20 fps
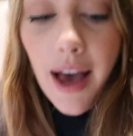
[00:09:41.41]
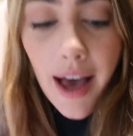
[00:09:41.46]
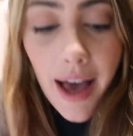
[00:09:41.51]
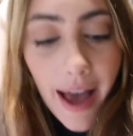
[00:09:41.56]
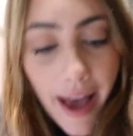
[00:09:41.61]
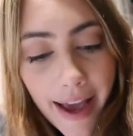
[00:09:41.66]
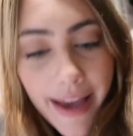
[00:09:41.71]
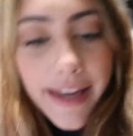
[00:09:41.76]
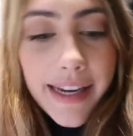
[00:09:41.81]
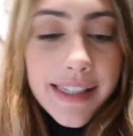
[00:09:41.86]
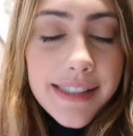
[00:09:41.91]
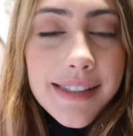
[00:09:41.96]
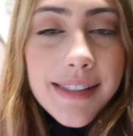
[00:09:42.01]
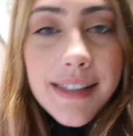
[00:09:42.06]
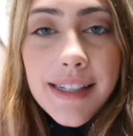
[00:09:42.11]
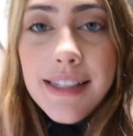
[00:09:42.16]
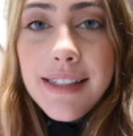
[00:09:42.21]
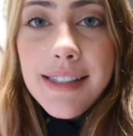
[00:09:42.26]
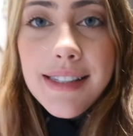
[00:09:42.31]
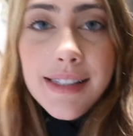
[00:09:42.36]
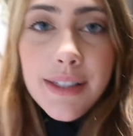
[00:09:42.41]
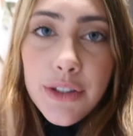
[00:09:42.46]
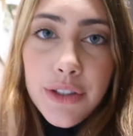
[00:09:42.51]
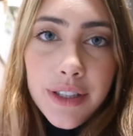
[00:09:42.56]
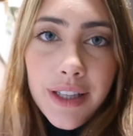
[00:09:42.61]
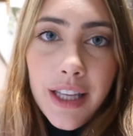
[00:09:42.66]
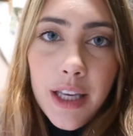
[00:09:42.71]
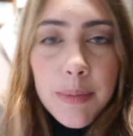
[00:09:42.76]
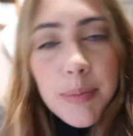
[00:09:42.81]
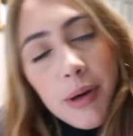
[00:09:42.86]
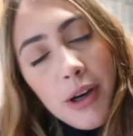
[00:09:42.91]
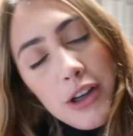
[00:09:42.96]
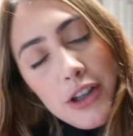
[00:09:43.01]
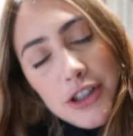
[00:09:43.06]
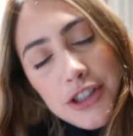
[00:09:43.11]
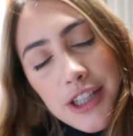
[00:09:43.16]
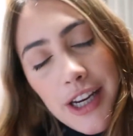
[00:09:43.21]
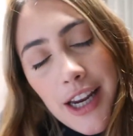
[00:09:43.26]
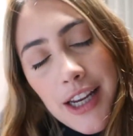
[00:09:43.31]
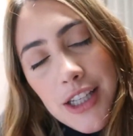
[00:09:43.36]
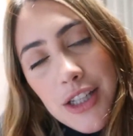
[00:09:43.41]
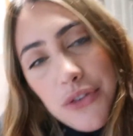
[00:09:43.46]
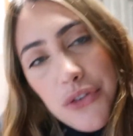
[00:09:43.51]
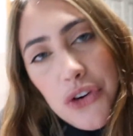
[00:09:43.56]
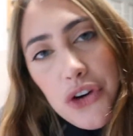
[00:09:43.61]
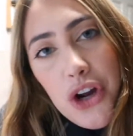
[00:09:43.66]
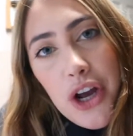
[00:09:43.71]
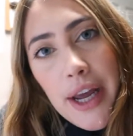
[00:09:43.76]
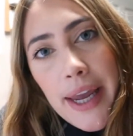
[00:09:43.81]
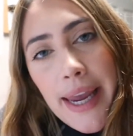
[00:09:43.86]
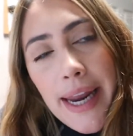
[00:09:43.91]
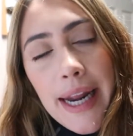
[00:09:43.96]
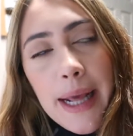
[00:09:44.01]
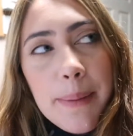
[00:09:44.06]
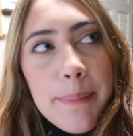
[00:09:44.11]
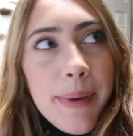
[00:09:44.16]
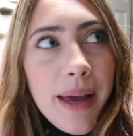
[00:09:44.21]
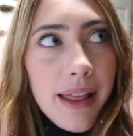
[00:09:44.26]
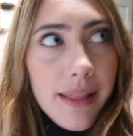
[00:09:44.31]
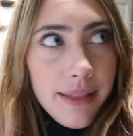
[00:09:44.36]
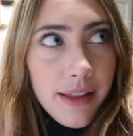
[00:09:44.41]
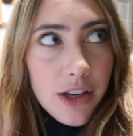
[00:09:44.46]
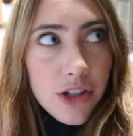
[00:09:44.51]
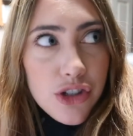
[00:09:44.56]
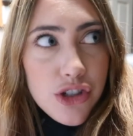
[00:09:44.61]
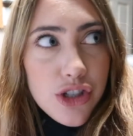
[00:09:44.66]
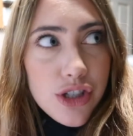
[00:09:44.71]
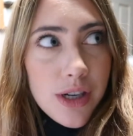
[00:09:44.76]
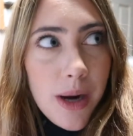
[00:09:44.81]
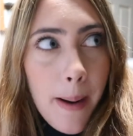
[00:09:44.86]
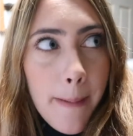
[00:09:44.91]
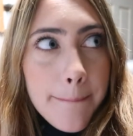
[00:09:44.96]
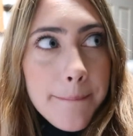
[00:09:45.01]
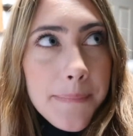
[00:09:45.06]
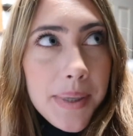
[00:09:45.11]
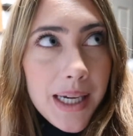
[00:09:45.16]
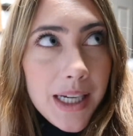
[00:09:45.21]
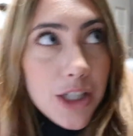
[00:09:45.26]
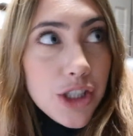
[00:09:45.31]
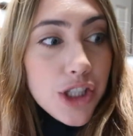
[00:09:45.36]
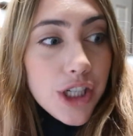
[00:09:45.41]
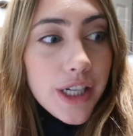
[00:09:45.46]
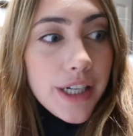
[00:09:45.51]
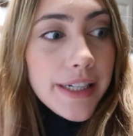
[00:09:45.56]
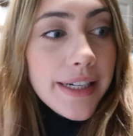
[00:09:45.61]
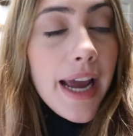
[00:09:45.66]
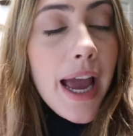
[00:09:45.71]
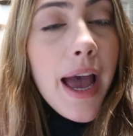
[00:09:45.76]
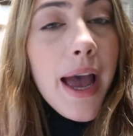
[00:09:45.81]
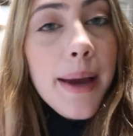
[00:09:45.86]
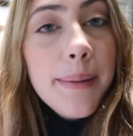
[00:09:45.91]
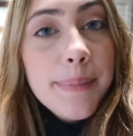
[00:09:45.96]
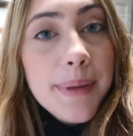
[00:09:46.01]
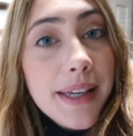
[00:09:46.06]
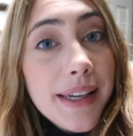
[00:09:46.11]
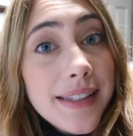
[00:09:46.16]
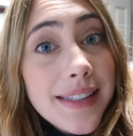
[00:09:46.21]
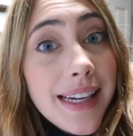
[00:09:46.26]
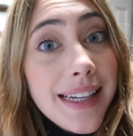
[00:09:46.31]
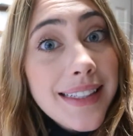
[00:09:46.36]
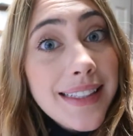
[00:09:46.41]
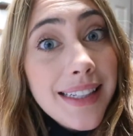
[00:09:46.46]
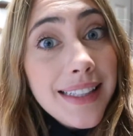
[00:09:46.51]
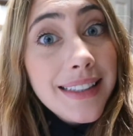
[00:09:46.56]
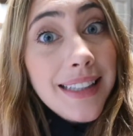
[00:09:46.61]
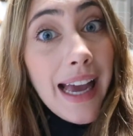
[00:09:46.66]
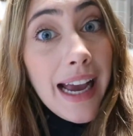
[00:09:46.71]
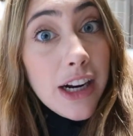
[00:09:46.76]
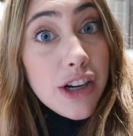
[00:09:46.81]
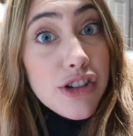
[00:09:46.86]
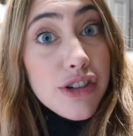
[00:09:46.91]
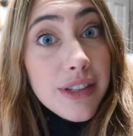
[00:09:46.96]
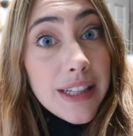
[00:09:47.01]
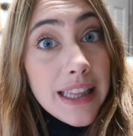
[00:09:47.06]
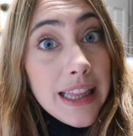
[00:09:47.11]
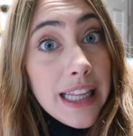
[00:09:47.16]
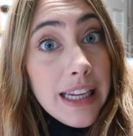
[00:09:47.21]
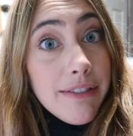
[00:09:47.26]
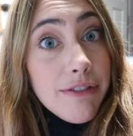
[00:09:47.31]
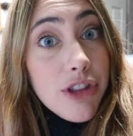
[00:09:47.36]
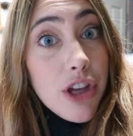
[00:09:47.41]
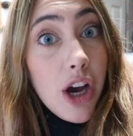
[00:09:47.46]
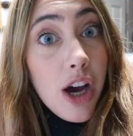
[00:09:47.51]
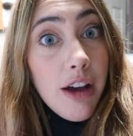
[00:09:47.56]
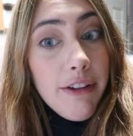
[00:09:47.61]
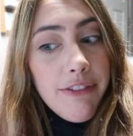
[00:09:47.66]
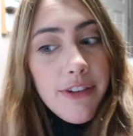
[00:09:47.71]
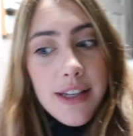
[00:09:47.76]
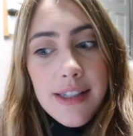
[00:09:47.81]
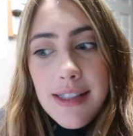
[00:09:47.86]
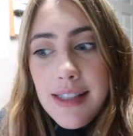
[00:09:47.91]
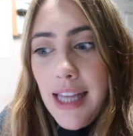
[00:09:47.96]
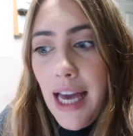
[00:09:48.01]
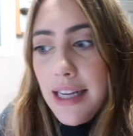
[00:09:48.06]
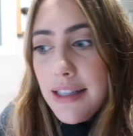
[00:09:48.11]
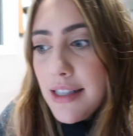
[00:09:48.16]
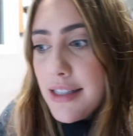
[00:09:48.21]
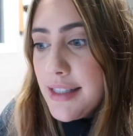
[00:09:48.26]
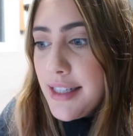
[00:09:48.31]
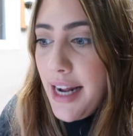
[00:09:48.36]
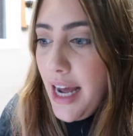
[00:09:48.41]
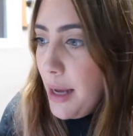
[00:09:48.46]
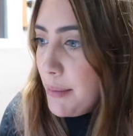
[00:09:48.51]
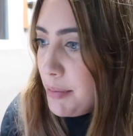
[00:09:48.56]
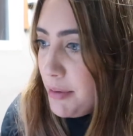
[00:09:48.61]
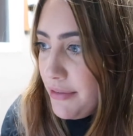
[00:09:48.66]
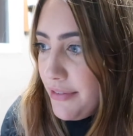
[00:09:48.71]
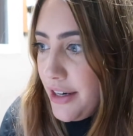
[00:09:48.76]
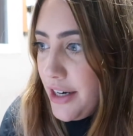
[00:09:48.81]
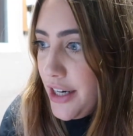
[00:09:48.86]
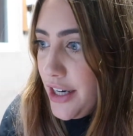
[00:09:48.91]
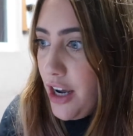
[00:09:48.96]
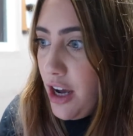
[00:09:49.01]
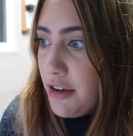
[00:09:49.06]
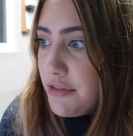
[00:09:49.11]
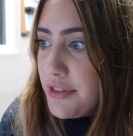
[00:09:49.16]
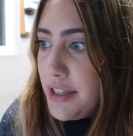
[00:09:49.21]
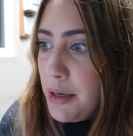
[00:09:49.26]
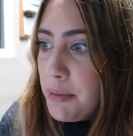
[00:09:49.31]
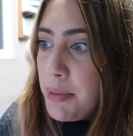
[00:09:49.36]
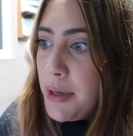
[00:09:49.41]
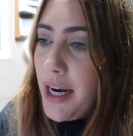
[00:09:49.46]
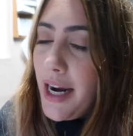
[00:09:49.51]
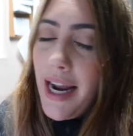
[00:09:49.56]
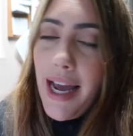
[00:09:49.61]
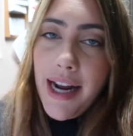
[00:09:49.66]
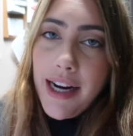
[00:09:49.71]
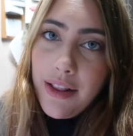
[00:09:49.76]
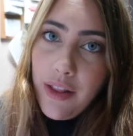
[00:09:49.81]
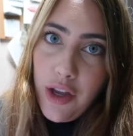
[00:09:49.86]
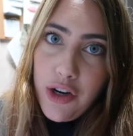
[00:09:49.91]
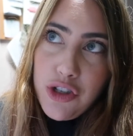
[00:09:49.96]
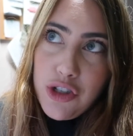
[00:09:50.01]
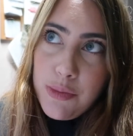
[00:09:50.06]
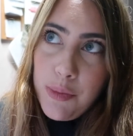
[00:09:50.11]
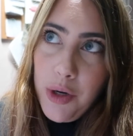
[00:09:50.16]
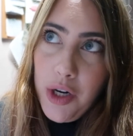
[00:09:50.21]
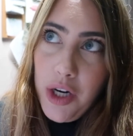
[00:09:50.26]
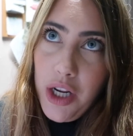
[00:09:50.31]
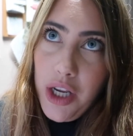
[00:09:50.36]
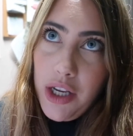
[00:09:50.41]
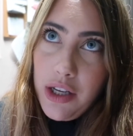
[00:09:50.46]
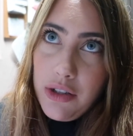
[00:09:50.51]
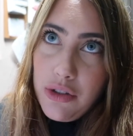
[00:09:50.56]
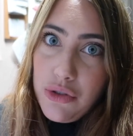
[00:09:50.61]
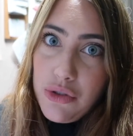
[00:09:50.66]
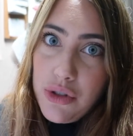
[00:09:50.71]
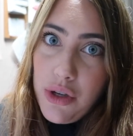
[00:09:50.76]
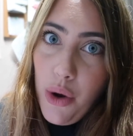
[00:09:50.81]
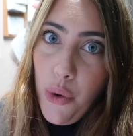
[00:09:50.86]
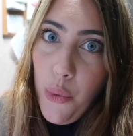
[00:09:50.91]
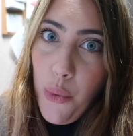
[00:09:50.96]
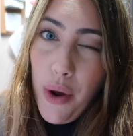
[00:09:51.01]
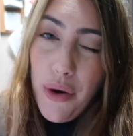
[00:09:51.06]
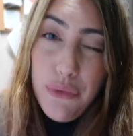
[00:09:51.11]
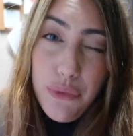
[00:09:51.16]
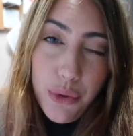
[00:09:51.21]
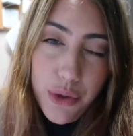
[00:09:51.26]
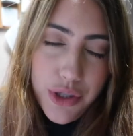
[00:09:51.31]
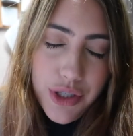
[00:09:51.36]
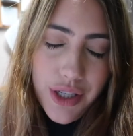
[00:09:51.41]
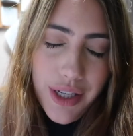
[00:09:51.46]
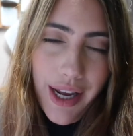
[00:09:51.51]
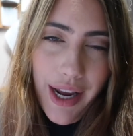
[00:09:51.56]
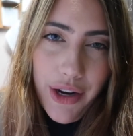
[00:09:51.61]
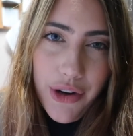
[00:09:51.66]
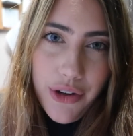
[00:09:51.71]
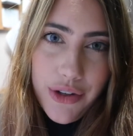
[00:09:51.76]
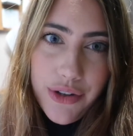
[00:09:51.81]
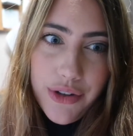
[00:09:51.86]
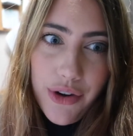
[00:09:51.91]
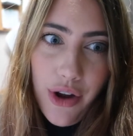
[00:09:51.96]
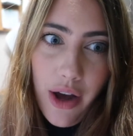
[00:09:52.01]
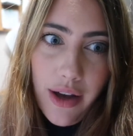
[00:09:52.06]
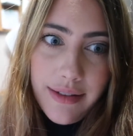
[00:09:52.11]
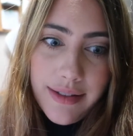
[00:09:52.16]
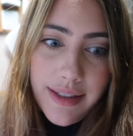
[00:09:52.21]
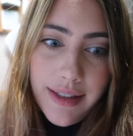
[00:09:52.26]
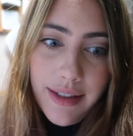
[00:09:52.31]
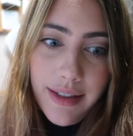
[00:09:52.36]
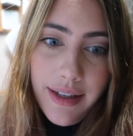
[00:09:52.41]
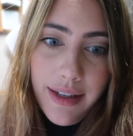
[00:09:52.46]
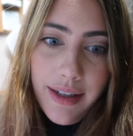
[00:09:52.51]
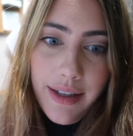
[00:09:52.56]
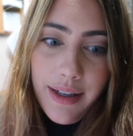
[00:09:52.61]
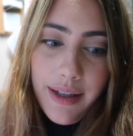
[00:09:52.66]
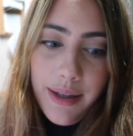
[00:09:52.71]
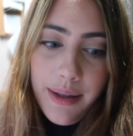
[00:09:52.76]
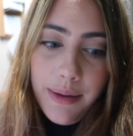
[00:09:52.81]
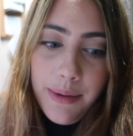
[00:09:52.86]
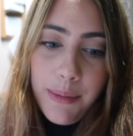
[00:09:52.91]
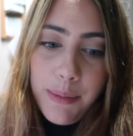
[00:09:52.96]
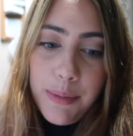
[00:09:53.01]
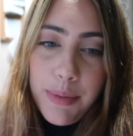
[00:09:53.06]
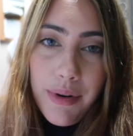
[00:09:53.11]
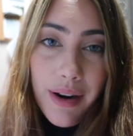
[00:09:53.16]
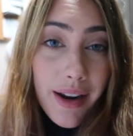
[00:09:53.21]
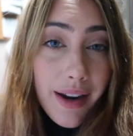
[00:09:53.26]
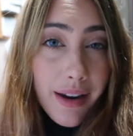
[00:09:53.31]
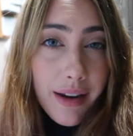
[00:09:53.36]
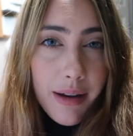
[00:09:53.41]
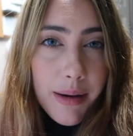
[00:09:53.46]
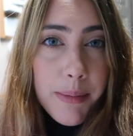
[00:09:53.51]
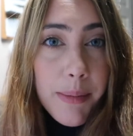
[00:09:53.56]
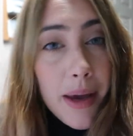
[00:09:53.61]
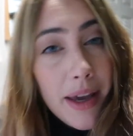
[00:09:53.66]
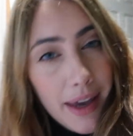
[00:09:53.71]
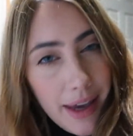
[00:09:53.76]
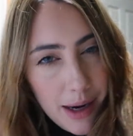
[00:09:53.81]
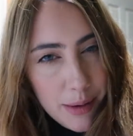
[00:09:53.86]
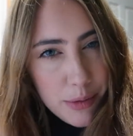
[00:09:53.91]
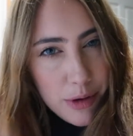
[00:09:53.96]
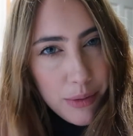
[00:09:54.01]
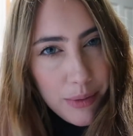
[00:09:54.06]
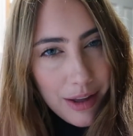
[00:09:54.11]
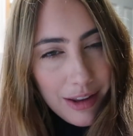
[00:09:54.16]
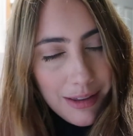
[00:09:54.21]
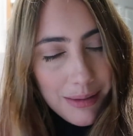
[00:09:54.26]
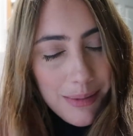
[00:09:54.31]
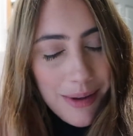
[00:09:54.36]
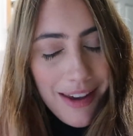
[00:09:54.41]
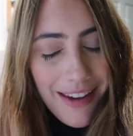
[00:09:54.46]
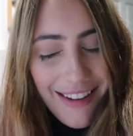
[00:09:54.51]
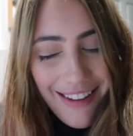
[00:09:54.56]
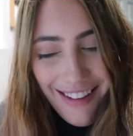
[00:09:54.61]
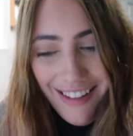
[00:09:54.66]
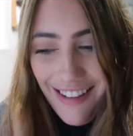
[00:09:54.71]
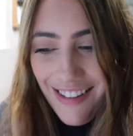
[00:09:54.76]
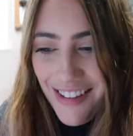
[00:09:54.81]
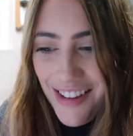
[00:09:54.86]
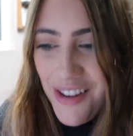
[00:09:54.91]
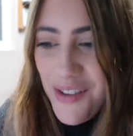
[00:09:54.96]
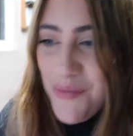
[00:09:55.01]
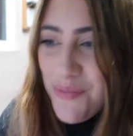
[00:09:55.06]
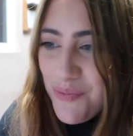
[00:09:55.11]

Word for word: I sincerely apologize for not getting my lunch pictured because I did actually leave the office. That doesn't happen very often, but I had a lunch meeting, so unfortunately I could not bring my camera with me.